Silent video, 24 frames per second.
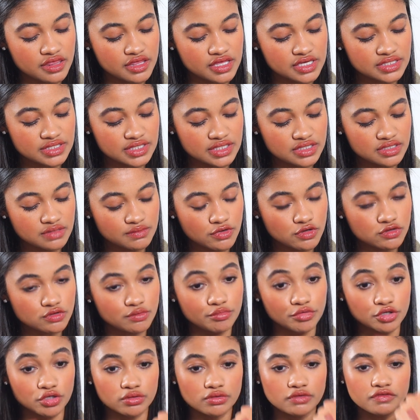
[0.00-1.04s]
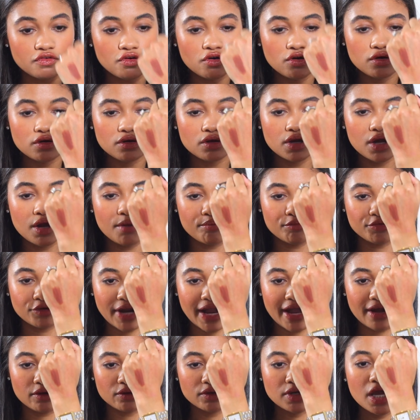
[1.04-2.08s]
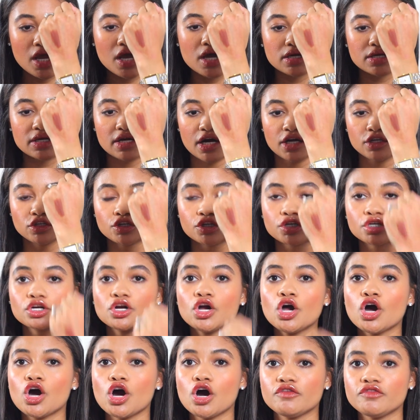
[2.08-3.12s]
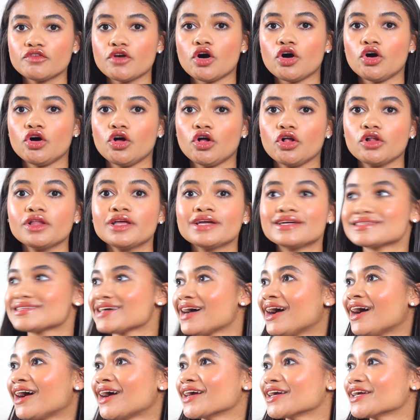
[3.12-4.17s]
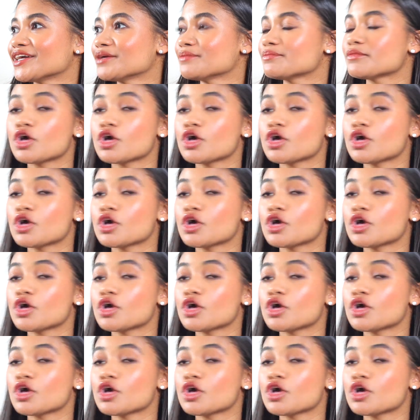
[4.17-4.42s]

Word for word: This is the most beautiful brown color of all time.